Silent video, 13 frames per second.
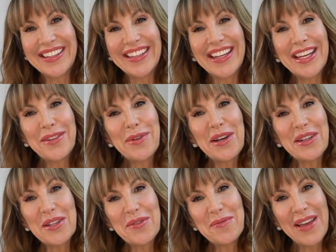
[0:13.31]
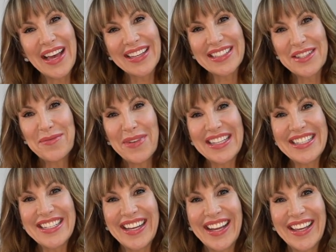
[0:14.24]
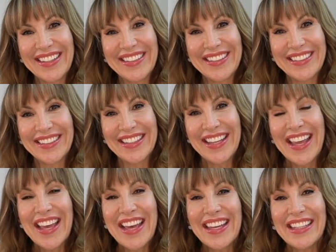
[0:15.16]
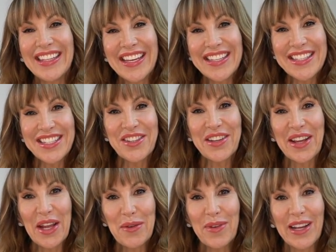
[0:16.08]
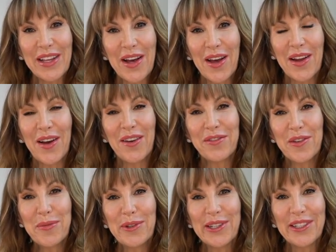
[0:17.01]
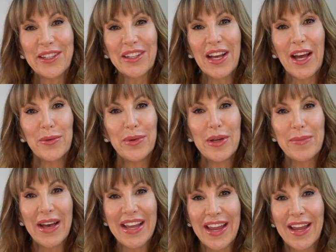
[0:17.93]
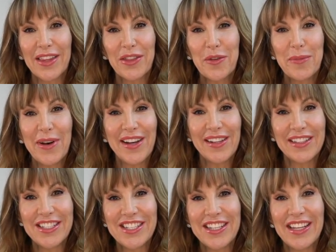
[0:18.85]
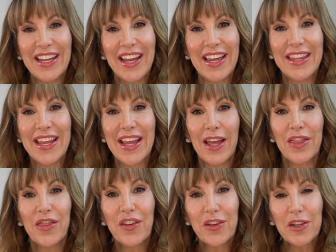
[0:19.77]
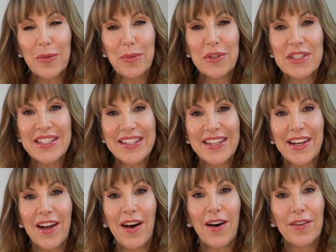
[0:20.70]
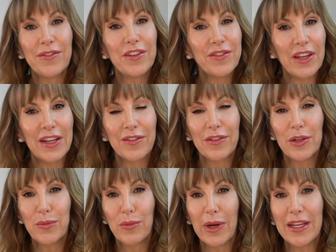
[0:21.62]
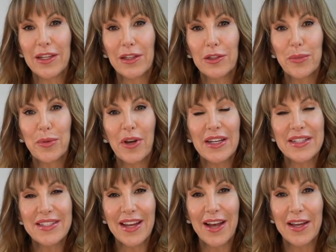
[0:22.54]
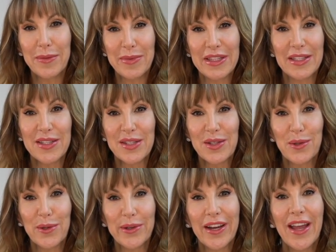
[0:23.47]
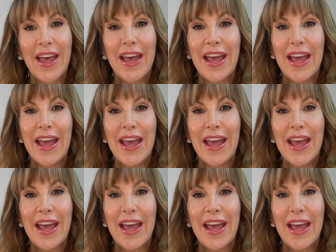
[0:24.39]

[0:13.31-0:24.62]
Again, and welcome back to my channel. Yesterday, when I got off from work, I went by Anthropologie and they had 30% off of every regular priced item in the store.